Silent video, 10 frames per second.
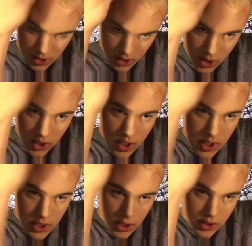here
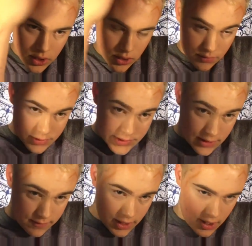in your
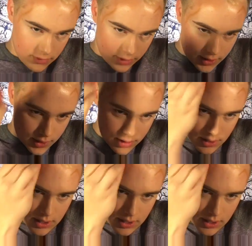receiving hairline,